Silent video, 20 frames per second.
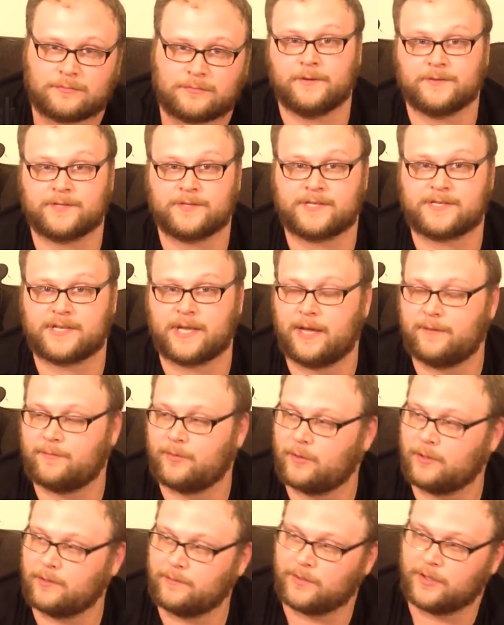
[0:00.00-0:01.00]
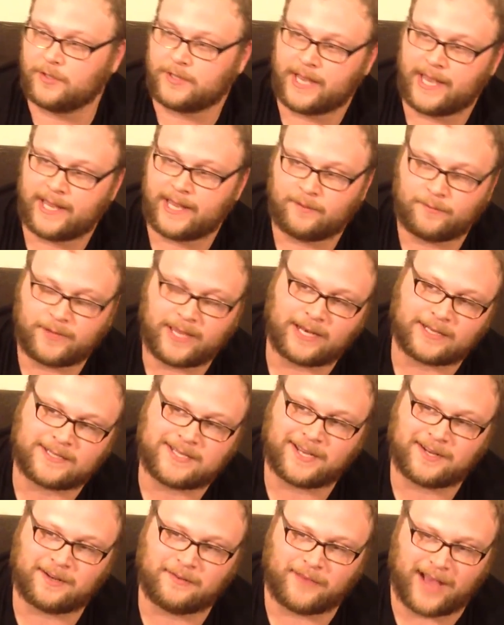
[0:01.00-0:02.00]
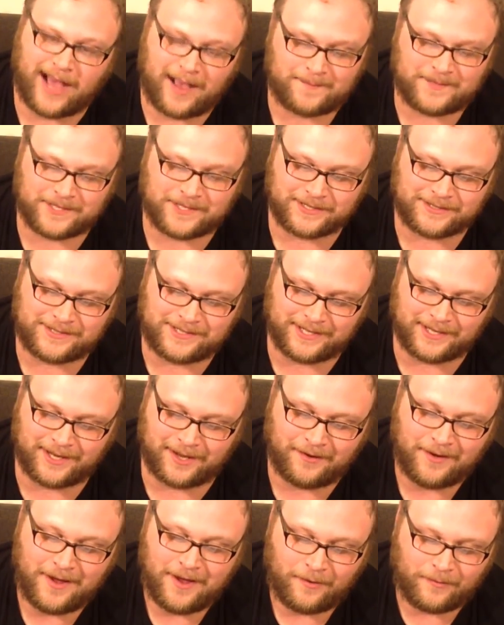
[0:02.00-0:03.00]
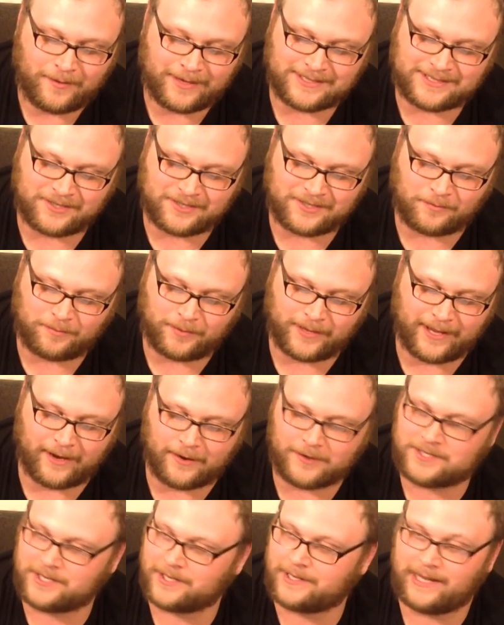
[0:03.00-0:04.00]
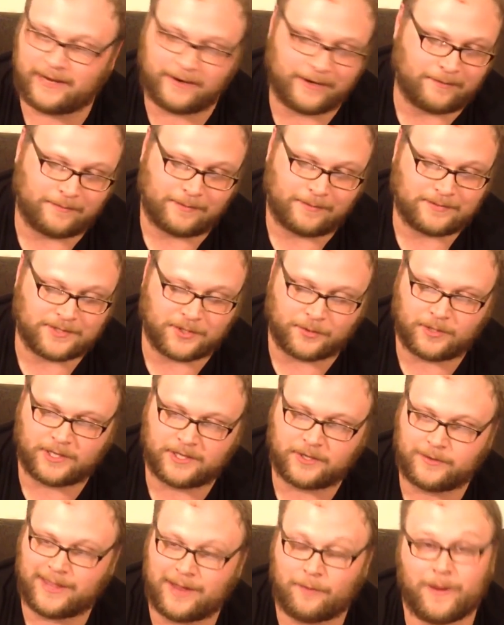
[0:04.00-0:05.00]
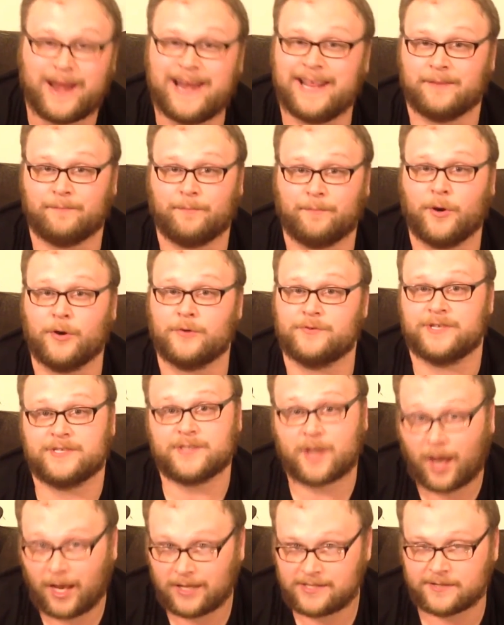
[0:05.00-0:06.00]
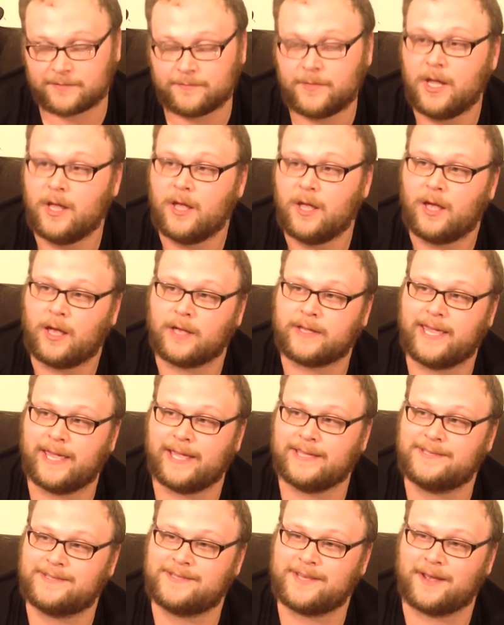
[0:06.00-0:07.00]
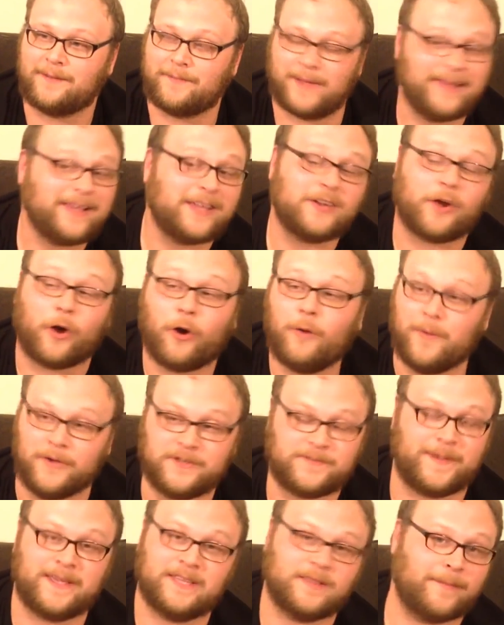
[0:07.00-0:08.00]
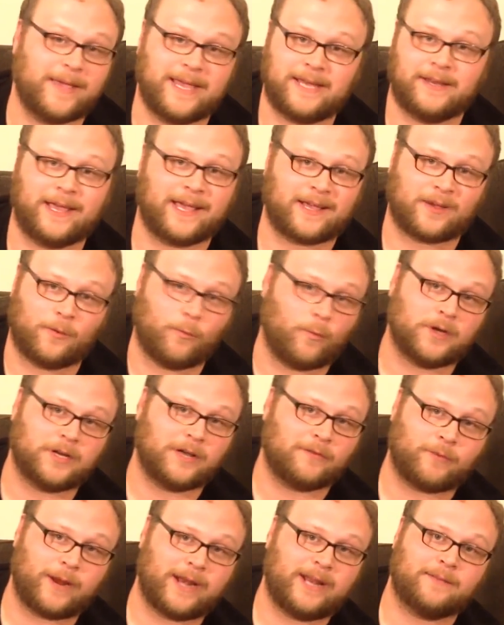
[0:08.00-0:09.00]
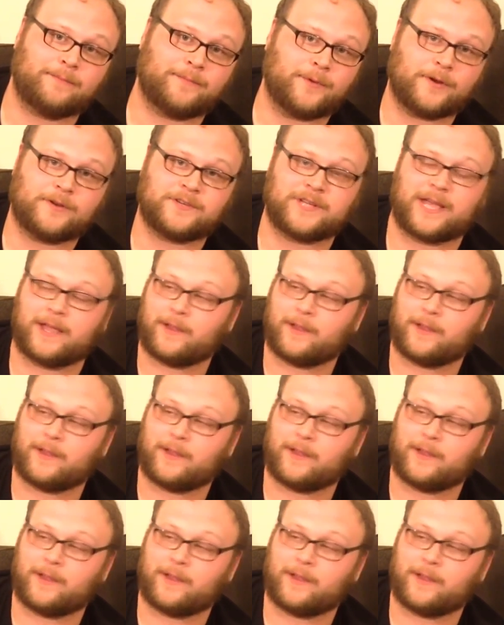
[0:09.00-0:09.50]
Here's a sideboard. Look at it. We got a ton of options, We can still play Arishan Cleric. We'll totally do that. Radiant Purge is awesome against, it could almost be in the main deck. A 1-of Radiant Purge.